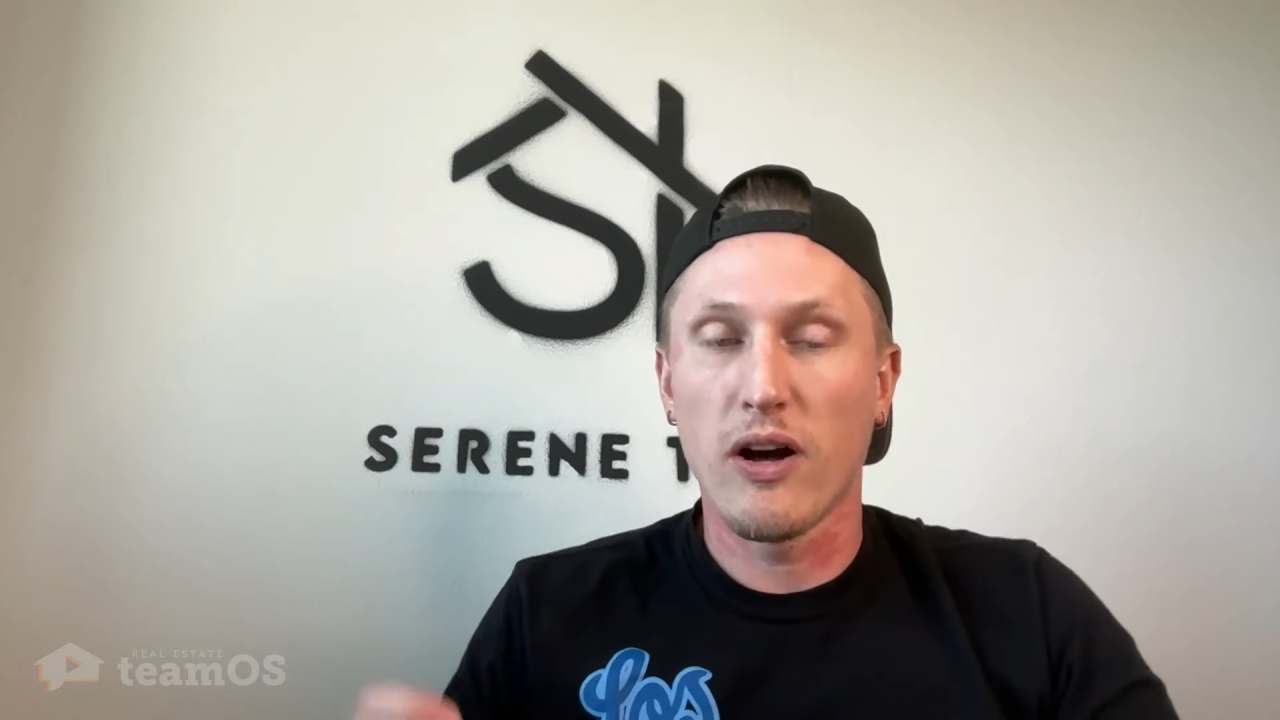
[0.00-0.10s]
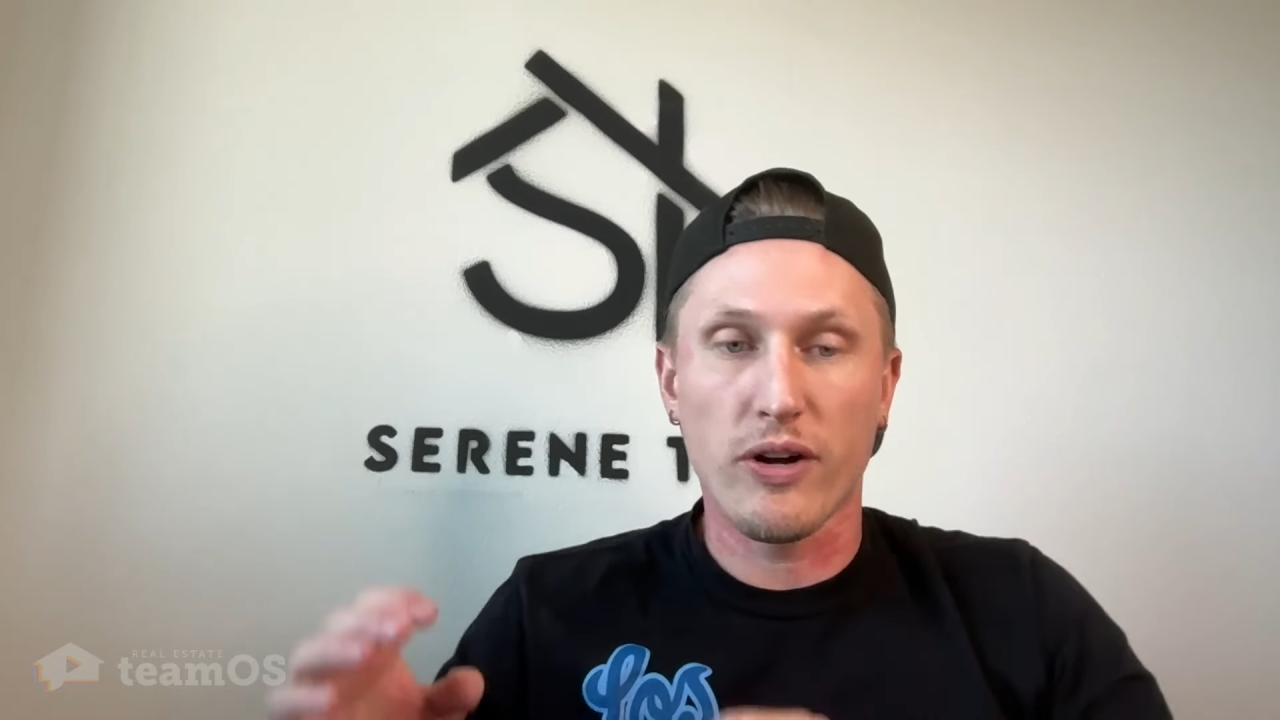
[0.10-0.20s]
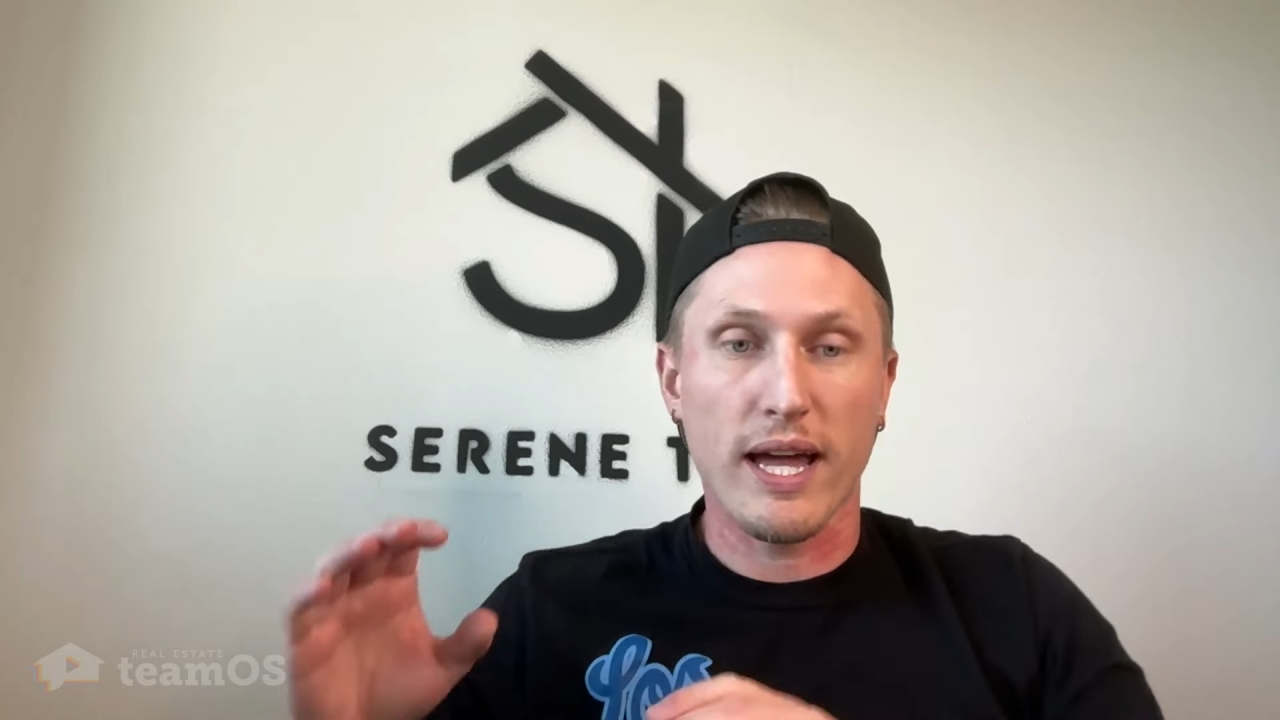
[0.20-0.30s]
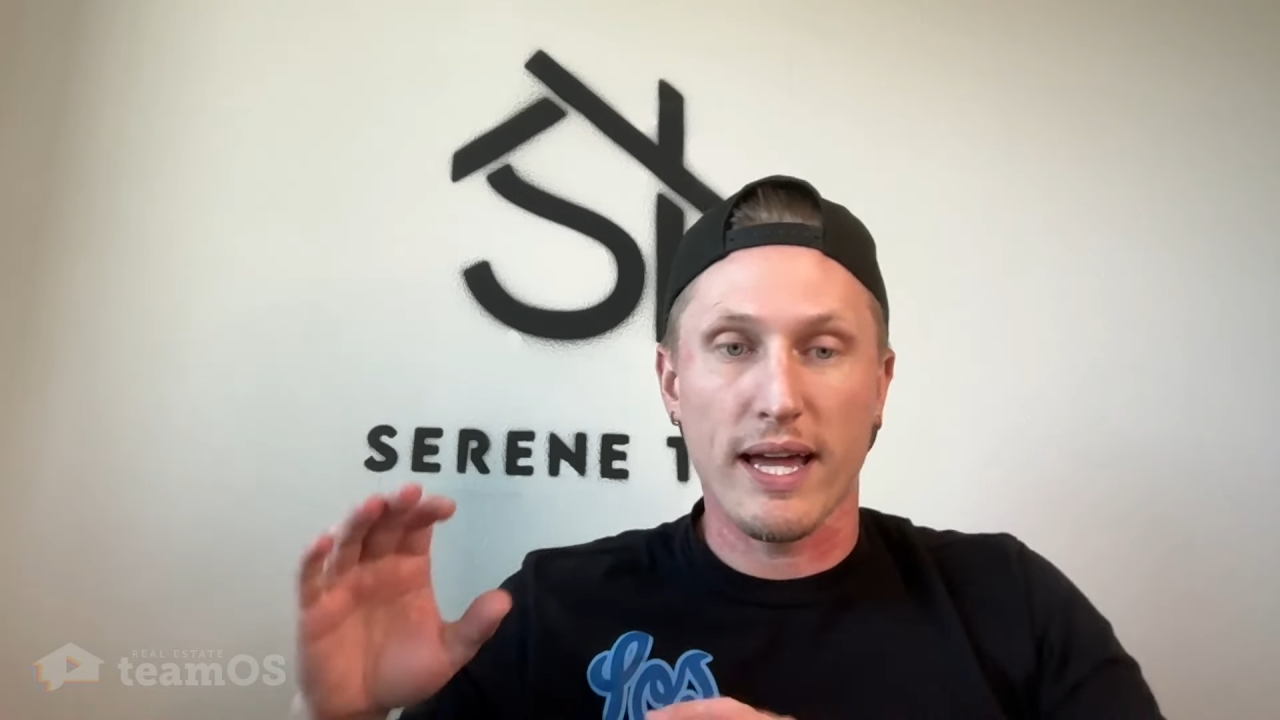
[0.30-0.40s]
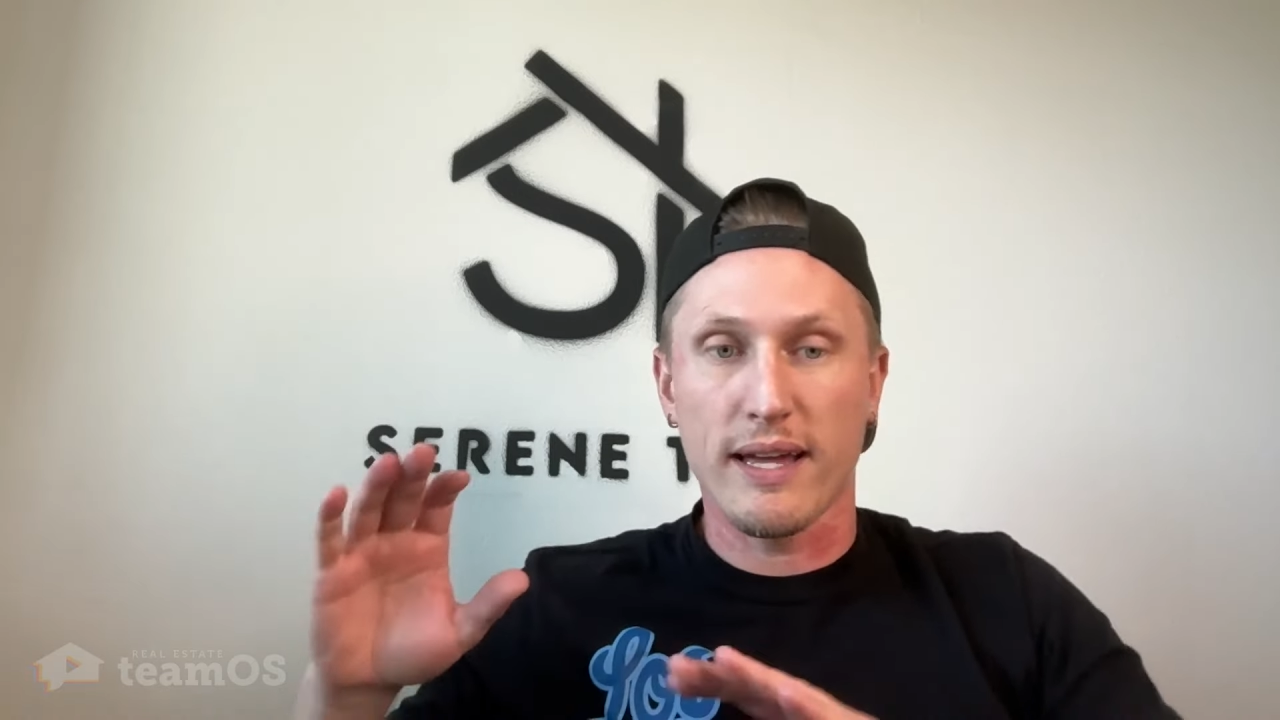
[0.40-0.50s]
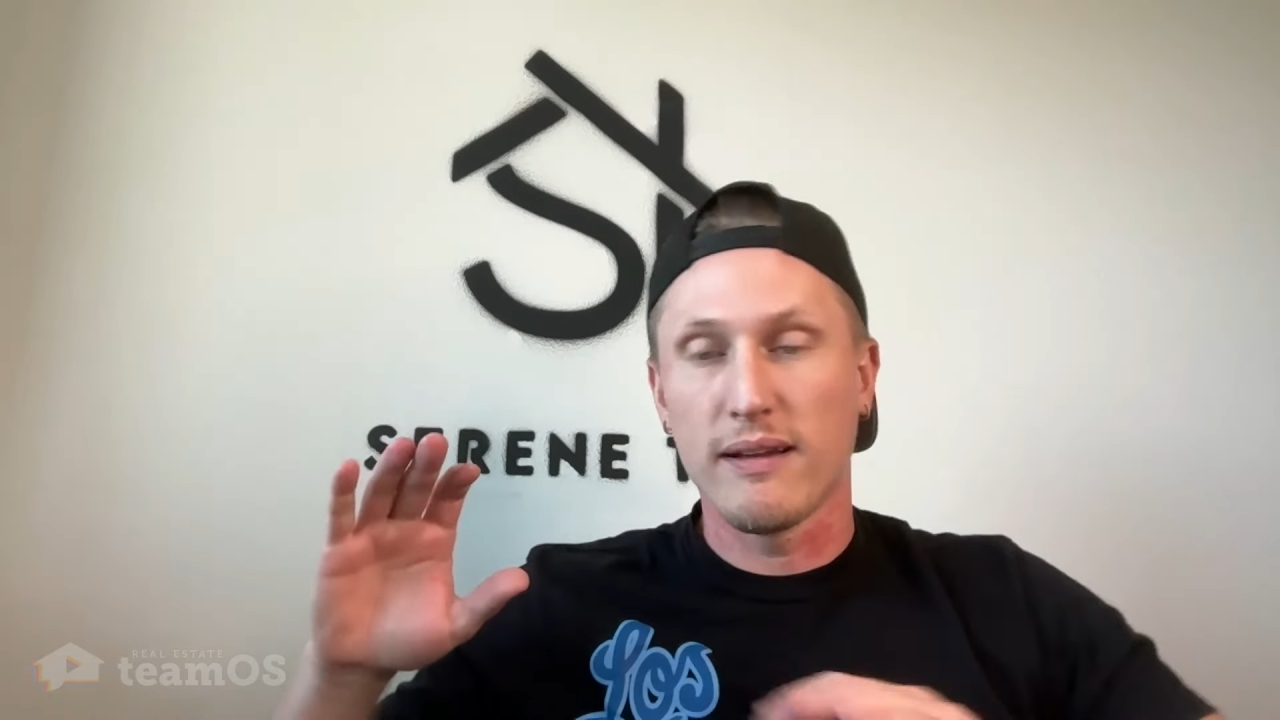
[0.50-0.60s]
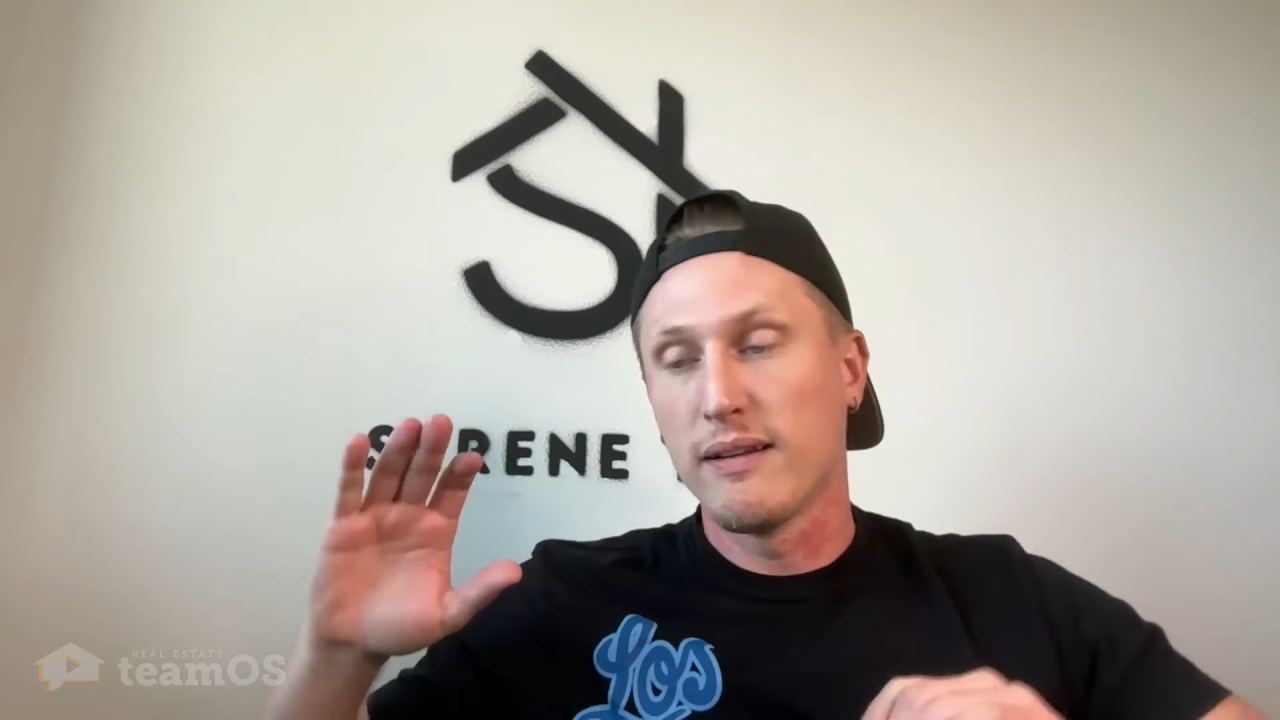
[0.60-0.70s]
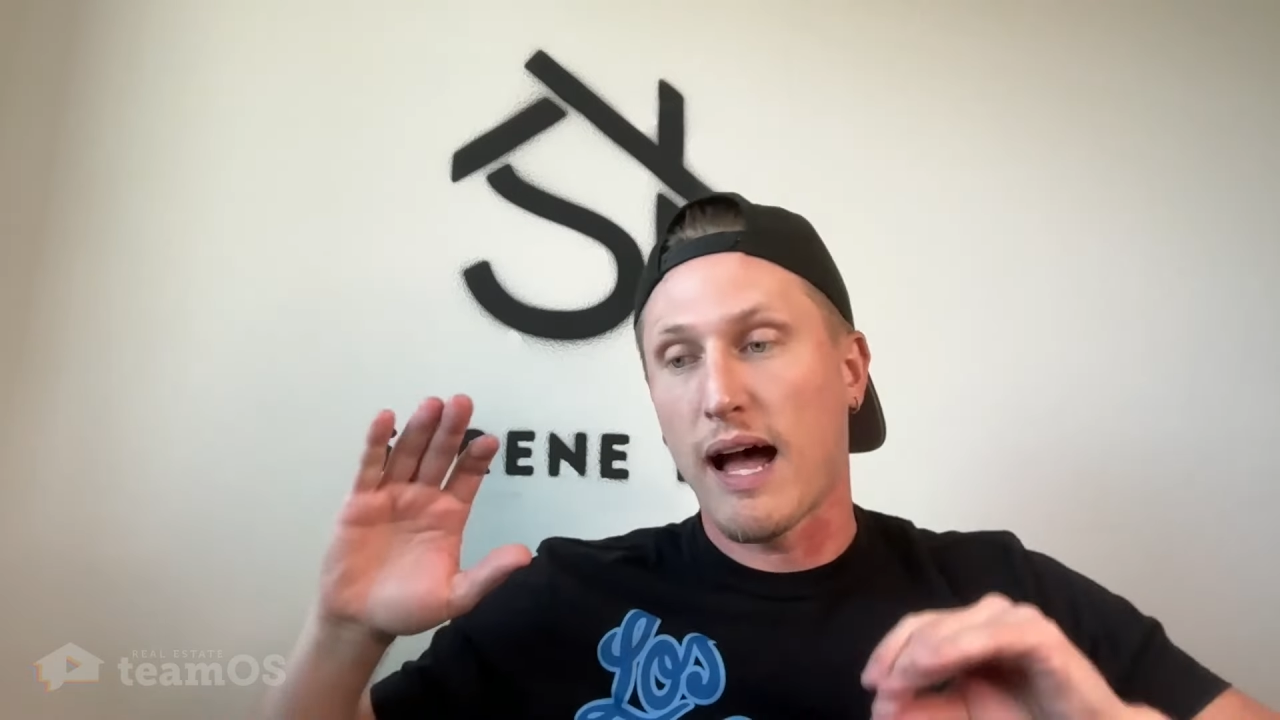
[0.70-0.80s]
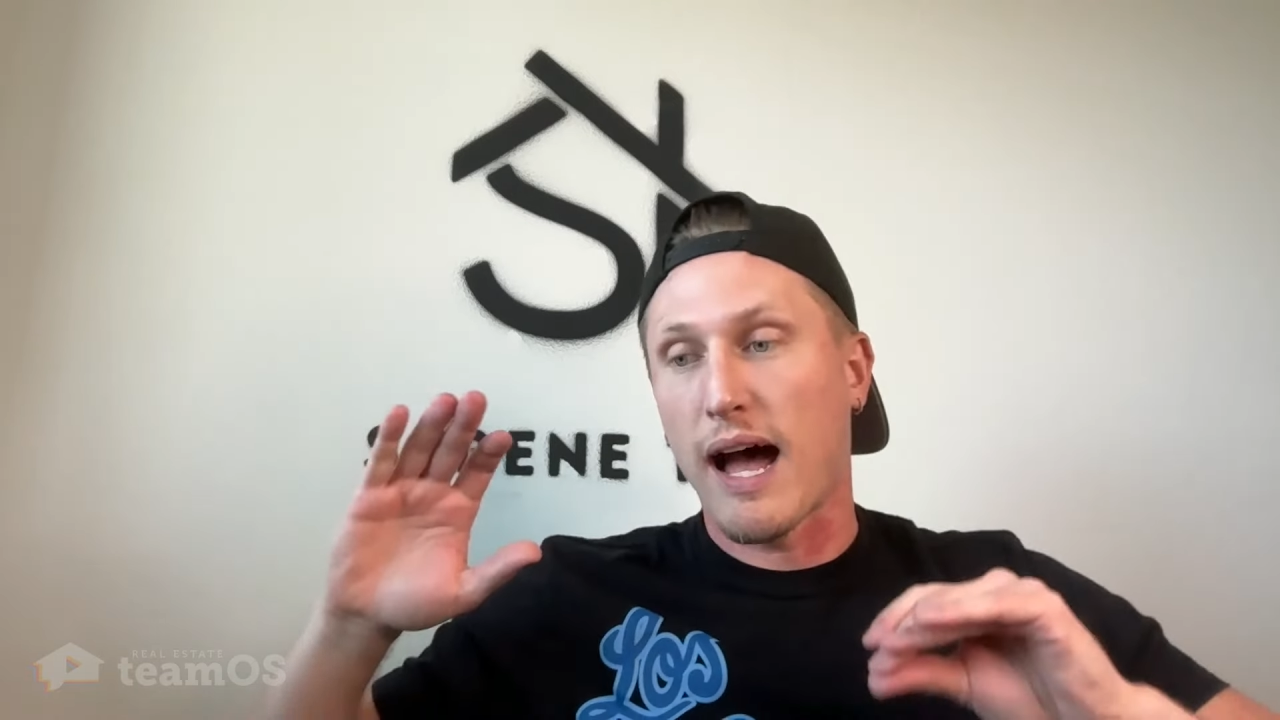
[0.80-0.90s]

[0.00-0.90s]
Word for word: okay,